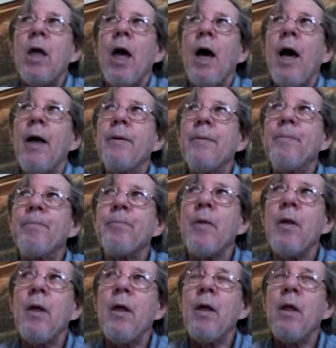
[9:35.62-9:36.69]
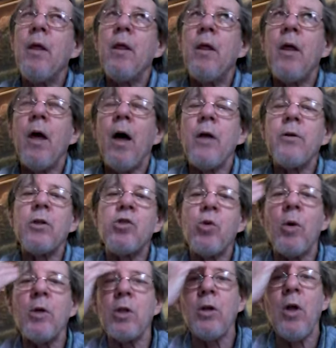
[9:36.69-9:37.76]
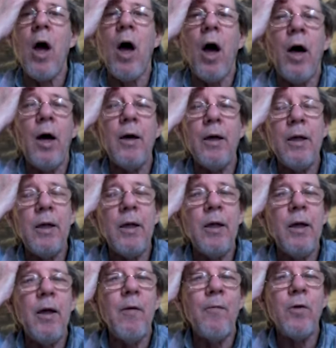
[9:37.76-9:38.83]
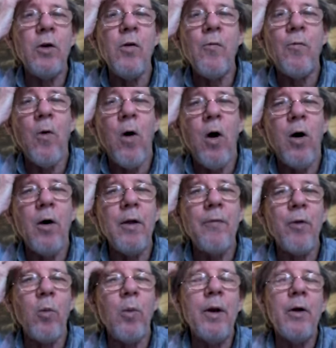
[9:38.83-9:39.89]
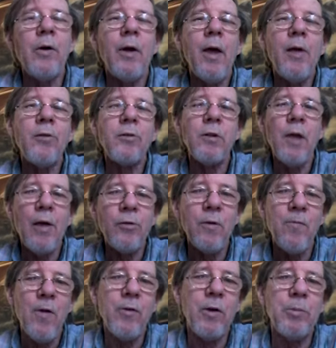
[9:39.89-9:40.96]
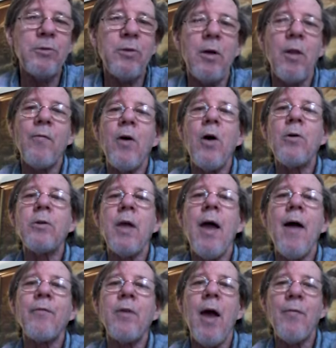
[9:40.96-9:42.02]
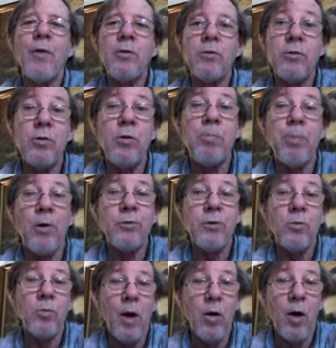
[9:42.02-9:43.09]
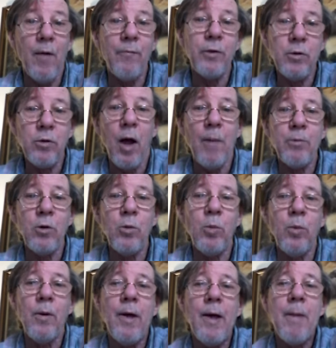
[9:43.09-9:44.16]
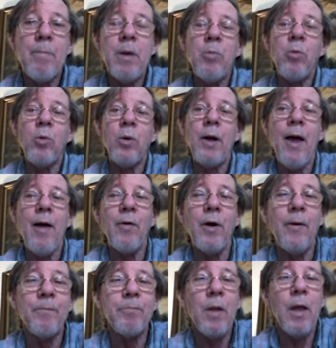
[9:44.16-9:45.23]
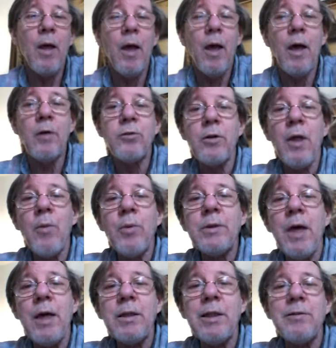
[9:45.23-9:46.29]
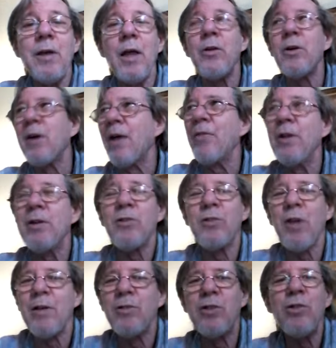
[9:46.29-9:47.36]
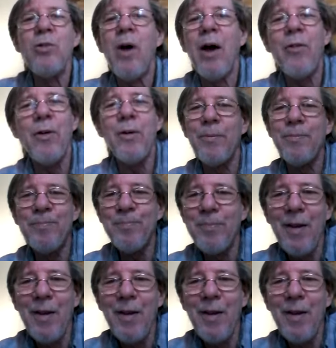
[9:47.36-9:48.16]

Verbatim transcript: And under Georgia law, if you fall, if the winner has less than 50% of the vote, they have to have a two person runoff. The top two people would have a, and so they would take these other, I think there's like two other